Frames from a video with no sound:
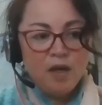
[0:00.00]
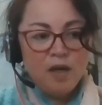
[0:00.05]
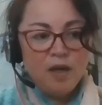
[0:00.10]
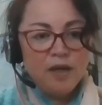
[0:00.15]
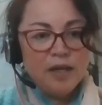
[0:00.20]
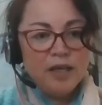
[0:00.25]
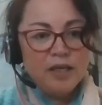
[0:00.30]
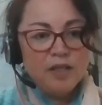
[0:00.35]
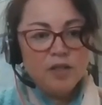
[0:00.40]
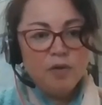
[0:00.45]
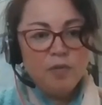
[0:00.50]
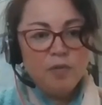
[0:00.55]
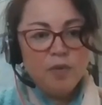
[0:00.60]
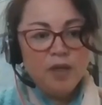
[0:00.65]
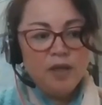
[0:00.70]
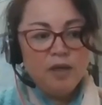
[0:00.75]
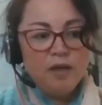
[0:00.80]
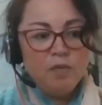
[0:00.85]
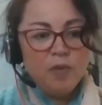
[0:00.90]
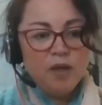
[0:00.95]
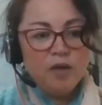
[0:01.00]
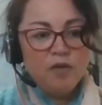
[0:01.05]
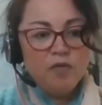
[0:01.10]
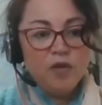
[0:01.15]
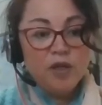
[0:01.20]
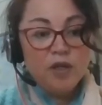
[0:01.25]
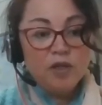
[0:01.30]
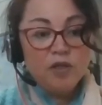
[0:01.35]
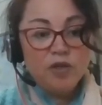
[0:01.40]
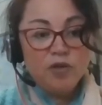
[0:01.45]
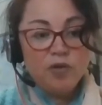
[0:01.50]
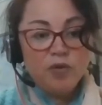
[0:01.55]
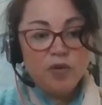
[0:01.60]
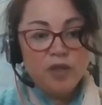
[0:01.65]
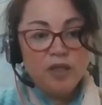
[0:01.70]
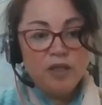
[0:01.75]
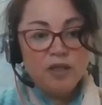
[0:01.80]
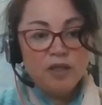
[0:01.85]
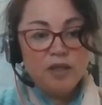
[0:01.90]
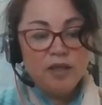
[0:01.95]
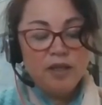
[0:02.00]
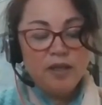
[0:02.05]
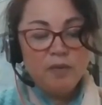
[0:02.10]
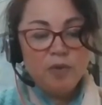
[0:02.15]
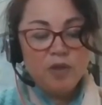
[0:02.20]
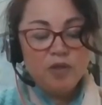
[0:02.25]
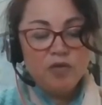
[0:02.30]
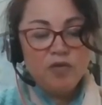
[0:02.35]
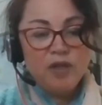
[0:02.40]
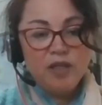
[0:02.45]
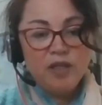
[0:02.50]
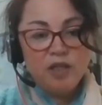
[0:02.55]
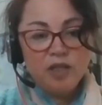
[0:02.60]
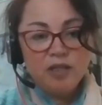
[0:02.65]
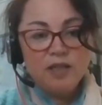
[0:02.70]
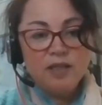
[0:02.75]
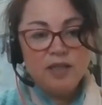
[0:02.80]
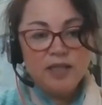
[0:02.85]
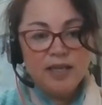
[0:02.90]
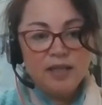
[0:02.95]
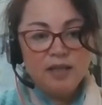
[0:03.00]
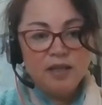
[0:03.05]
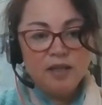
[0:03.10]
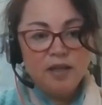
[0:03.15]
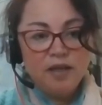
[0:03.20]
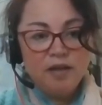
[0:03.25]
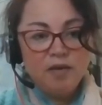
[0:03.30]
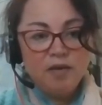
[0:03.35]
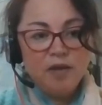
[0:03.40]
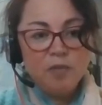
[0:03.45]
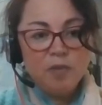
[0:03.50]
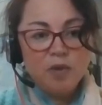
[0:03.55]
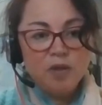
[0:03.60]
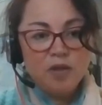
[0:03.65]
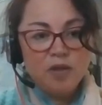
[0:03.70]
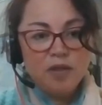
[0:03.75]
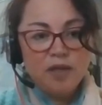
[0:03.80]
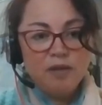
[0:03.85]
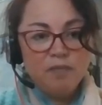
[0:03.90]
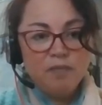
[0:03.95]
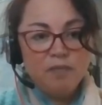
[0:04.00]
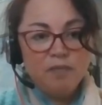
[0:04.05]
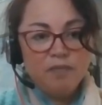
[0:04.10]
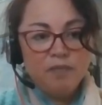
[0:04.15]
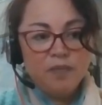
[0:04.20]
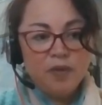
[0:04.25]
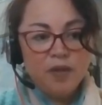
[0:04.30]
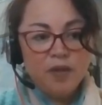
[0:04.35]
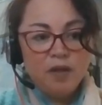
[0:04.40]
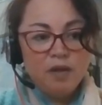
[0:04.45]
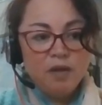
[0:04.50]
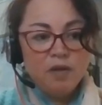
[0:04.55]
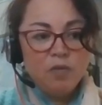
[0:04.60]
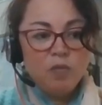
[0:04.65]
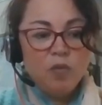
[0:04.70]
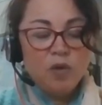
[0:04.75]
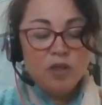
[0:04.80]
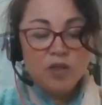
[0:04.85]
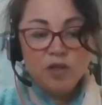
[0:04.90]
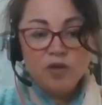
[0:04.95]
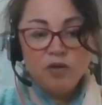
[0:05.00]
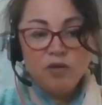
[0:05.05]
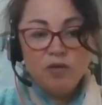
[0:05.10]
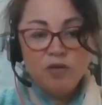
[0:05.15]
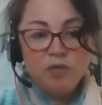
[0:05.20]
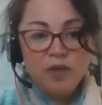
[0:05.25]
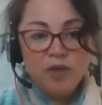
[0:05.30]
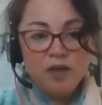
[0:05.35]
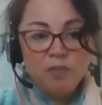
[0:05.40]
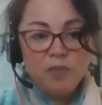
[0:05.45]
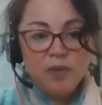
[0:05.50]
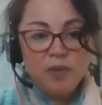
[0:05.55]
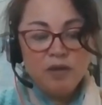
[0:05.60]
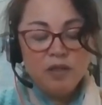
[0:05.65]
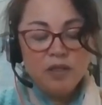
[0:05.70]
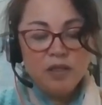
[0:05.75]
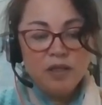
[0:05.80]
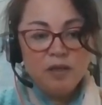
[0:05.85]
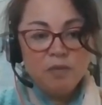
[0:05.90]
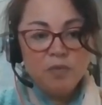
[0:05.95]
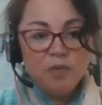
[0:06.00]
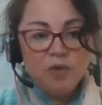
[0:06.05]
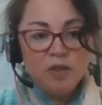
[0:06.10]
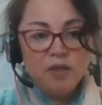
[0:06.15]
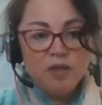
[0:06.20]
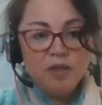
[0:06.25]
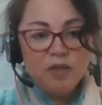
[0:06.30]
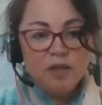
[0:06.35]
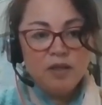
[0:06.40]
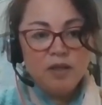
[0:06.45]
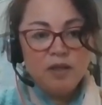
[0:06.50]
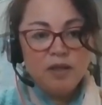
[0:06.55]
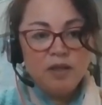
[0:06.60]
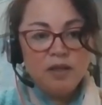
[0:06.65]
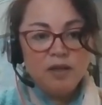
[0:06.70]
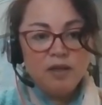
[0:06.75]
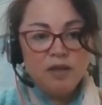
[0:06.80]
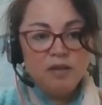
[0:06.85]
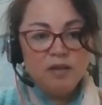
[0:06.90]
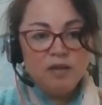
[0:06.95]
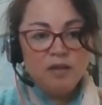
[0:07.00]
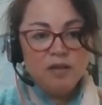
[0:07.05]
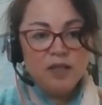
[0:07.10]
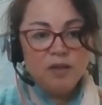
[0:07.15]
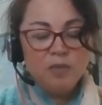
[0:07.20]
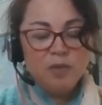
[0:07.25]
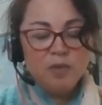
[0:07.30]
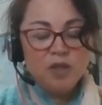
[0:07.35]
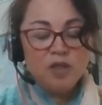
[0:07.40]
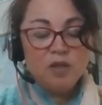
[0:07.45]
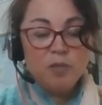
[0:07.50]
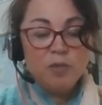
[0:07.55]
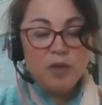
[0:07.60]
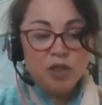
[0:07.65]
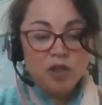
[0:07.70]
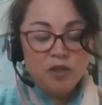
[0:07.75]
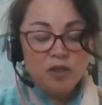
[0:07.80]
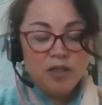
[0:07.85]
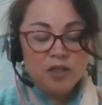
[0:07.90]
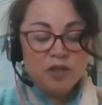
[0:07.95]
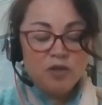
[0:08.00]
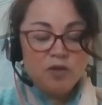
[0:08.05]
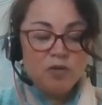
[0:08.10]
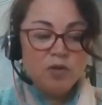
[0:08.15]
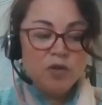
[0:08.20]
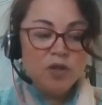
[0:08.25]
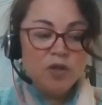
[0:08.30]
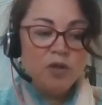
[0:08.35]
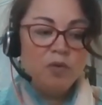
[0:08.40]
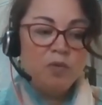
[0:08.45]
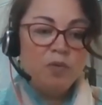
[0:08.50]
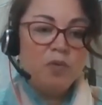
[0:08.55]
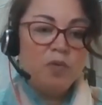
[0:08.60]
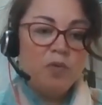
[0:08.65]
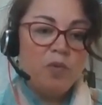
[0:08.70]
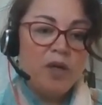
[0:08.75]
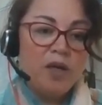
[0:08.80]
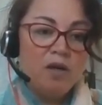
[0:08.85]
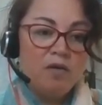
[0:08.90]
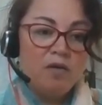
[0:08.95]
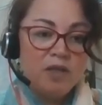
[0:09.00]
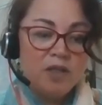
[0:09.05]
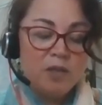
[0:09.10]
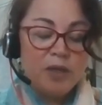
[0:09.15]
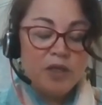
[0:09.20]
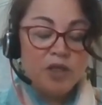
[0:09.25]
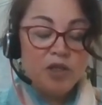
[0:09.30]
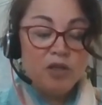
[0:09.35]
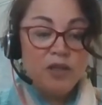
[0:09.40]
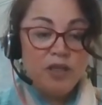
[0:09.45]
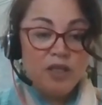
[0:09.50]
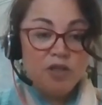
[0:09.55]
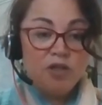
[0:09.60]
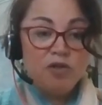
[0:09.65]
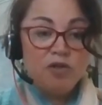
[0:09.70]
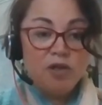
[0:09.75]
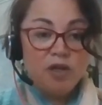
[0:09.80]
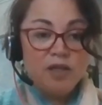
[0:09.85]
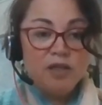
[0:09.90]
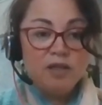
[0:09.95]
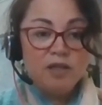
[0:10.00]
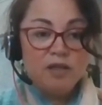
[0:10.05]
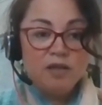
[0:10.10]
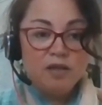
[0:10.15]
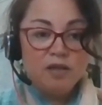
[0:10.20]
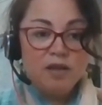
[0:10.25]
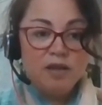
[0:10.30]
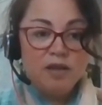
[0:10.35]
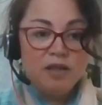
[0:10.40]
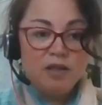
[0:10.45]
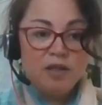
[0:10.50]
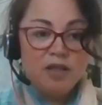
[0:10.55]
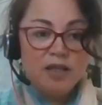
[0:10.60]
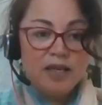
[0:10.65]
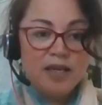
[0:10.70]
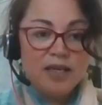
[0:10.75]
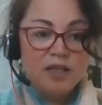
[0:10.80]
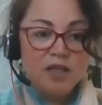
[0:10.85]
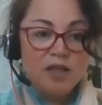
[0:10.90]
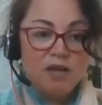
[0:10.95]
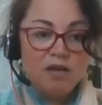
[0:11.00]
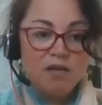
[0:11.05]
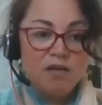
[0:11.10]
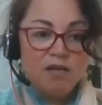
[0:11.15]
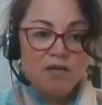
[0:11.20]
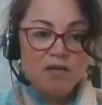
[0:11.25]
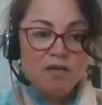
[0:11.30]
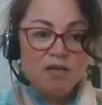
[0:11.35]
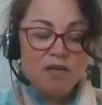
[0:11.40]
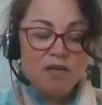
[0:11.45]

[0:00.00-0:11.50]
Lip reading: Okay, so when I first joined, it was really just a standalone. It was one school in Bury St Edmunds, and it was a special needs school. So we are a special needs trust, and that's our